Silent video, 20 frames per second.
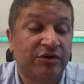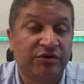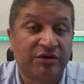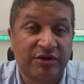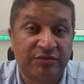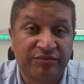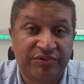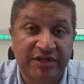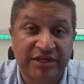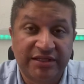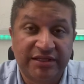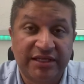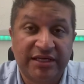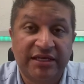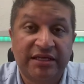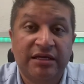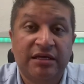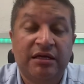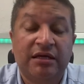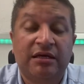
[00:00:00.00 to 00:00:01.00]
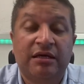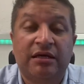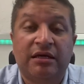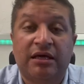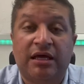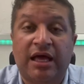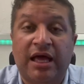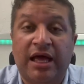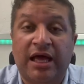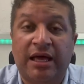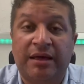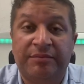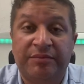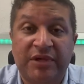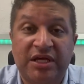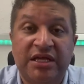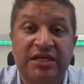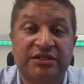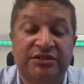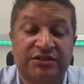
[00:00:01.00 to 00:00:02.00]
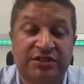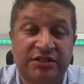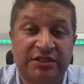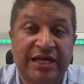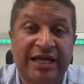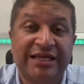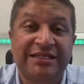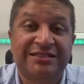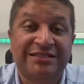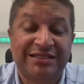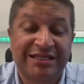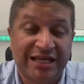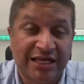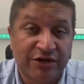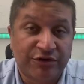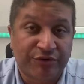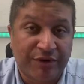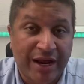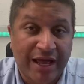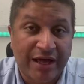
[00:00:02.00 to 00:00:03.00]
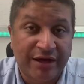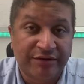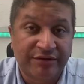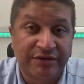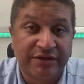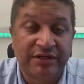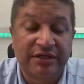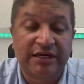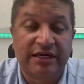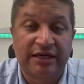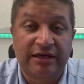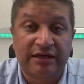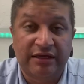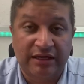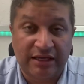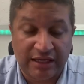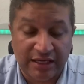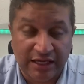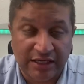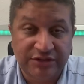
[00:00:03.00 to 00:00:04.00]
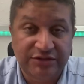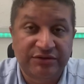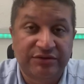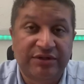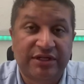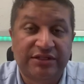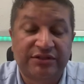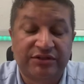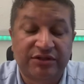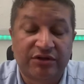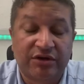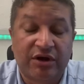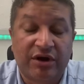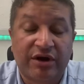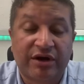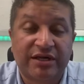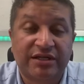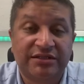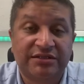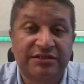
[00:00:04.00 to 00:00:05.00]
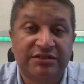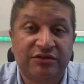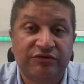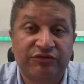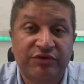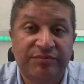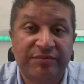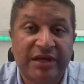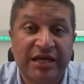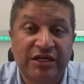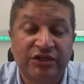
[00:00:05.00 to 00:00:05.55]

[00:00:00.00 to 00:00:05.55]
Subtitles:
completely is a nice get around so that the car can still be